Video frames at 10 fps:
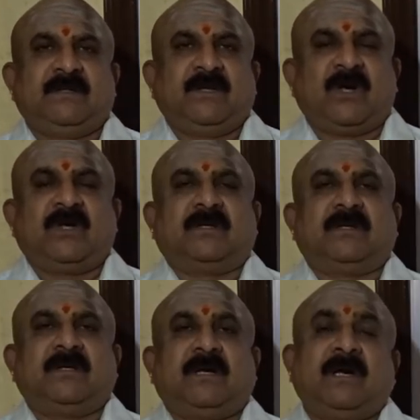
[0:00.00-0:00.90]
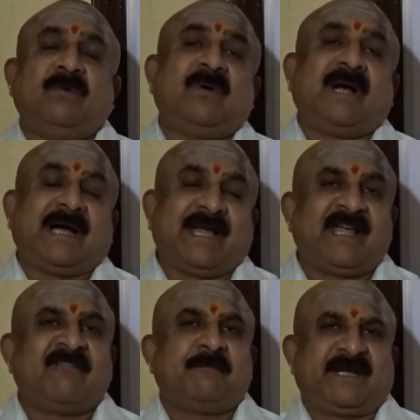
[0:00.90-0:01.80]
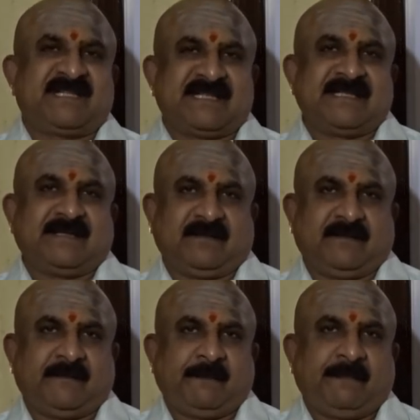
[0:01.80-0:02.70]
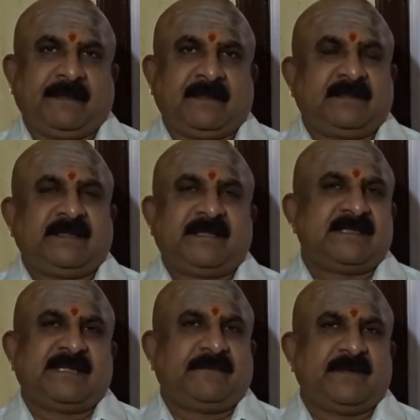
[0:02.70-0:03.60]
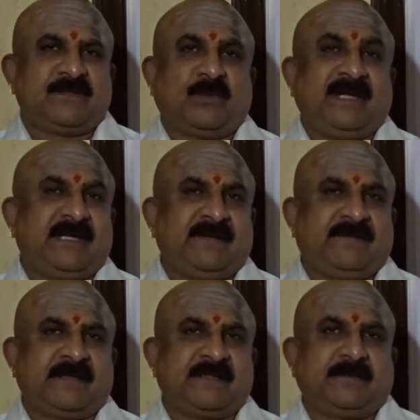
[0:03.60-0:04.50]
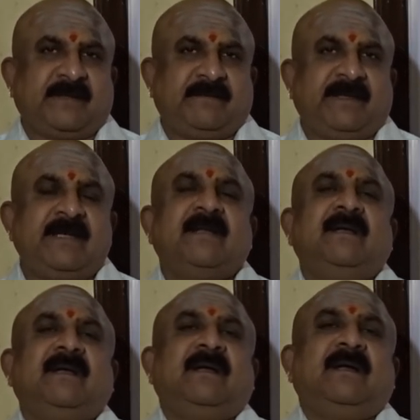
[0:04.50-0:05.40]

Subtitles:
Or how I have presented. There is a difference, wide difference between